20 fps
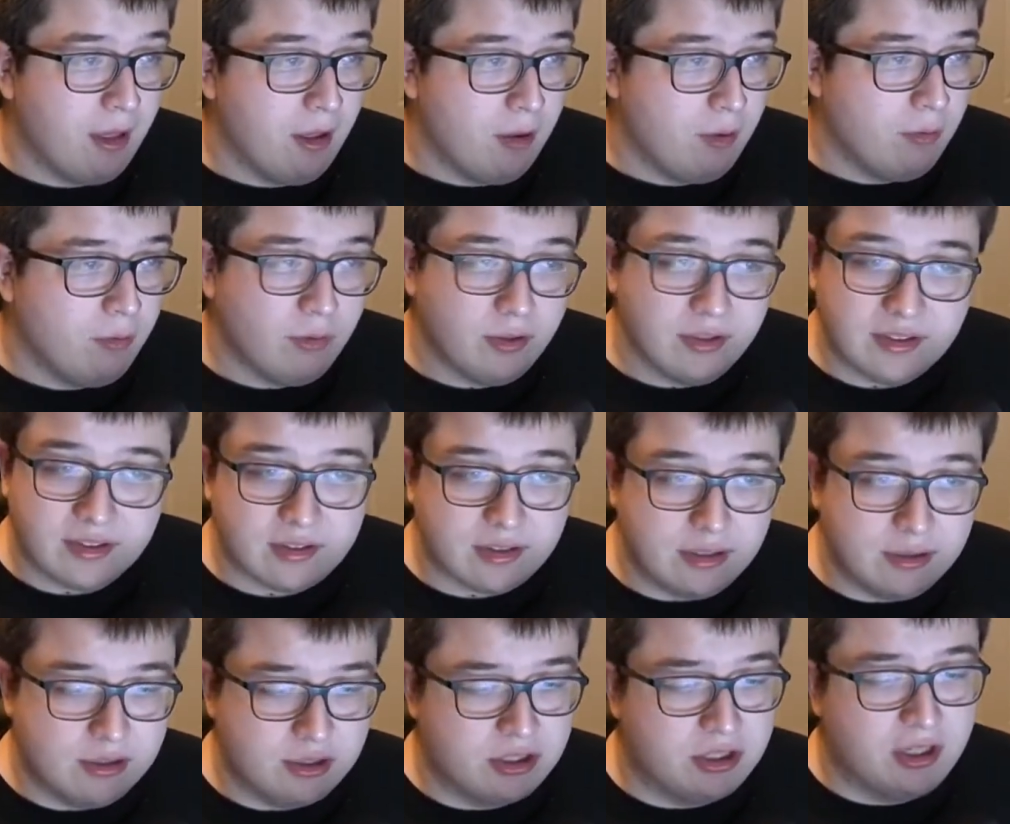Full
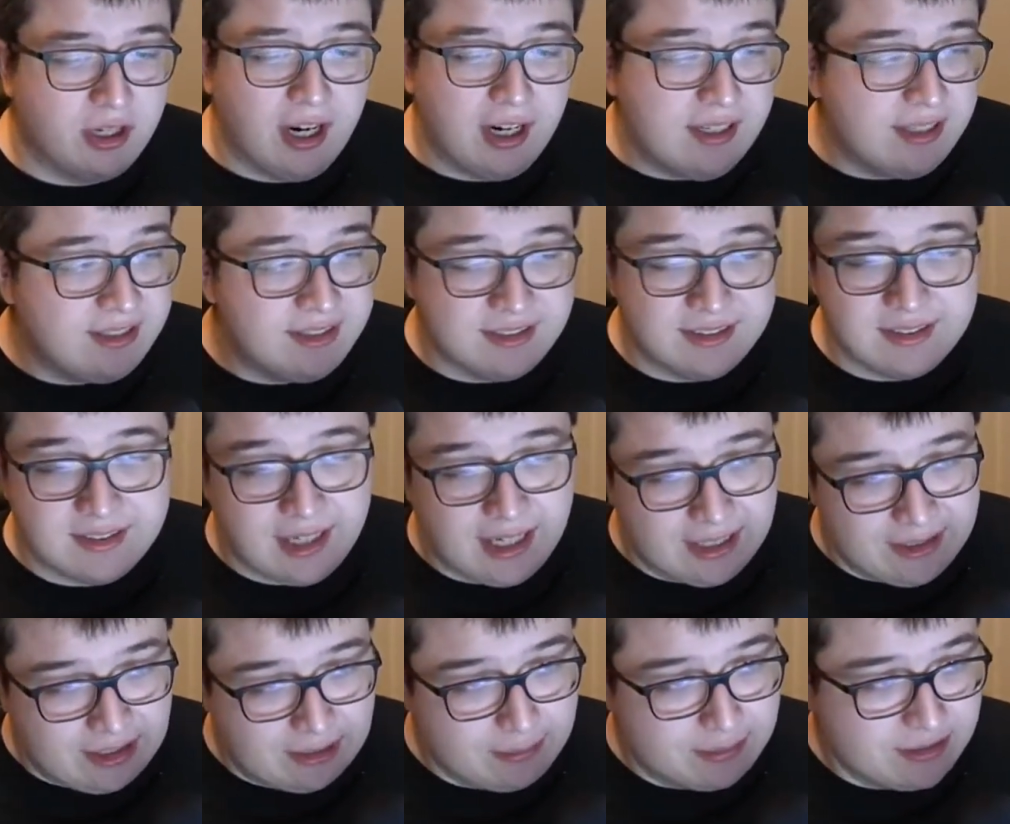disclosure, I did this
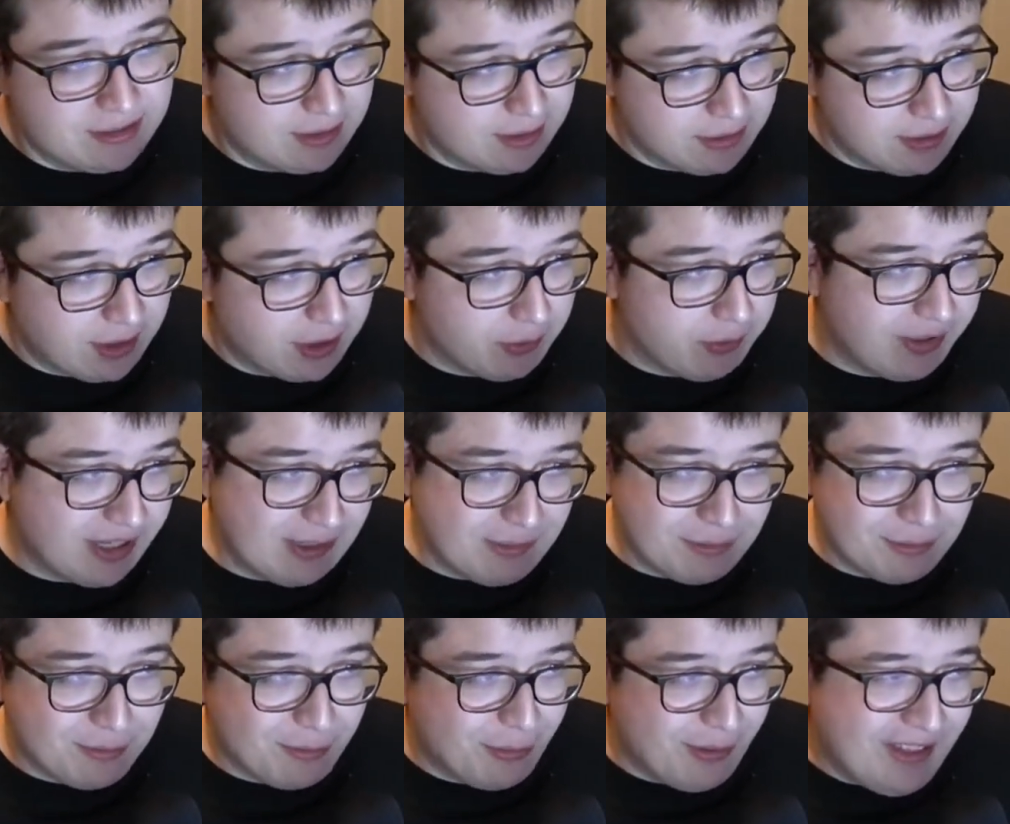entire episode already
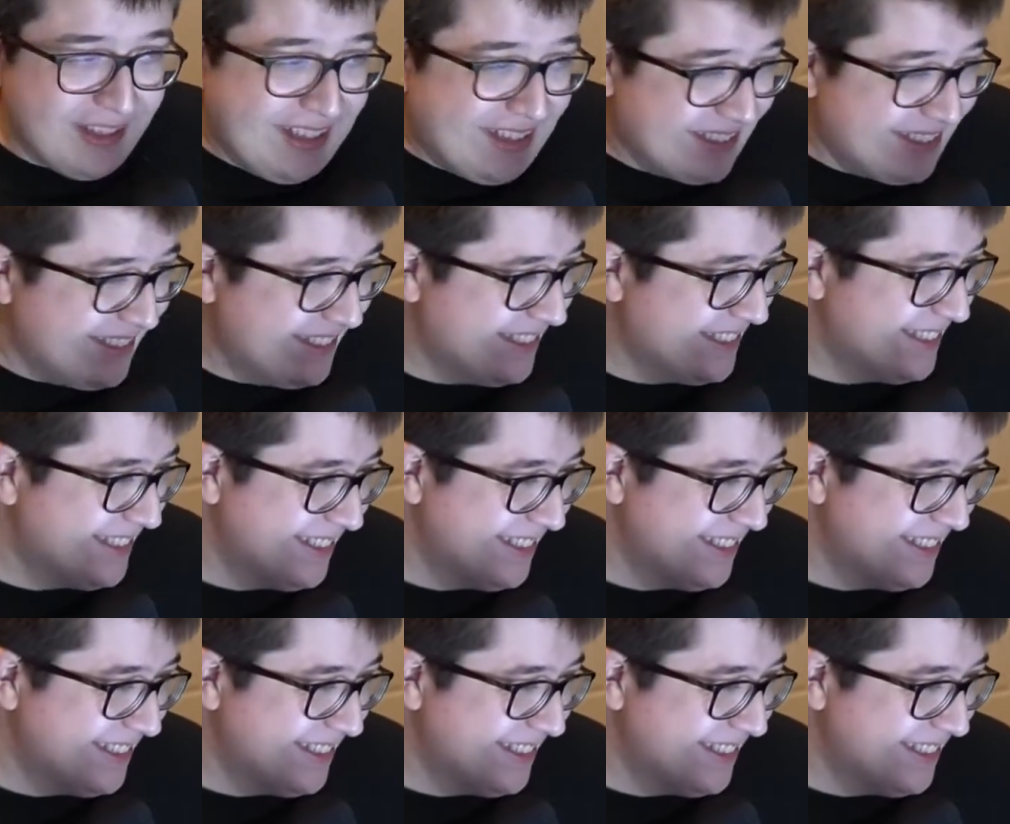before this.